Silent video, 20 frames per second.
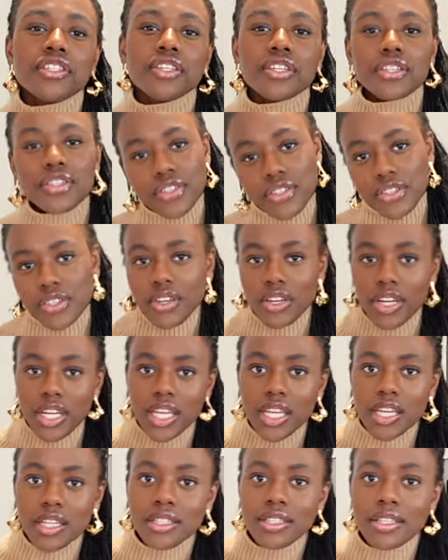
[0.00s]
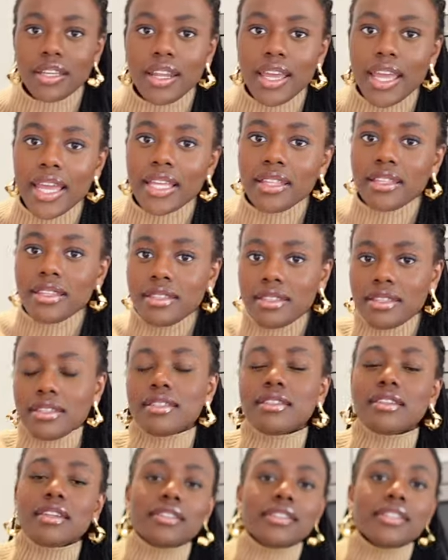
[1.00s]
to study today, this
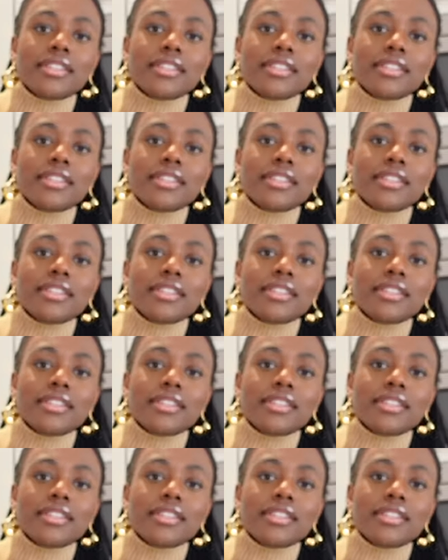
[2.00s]
is your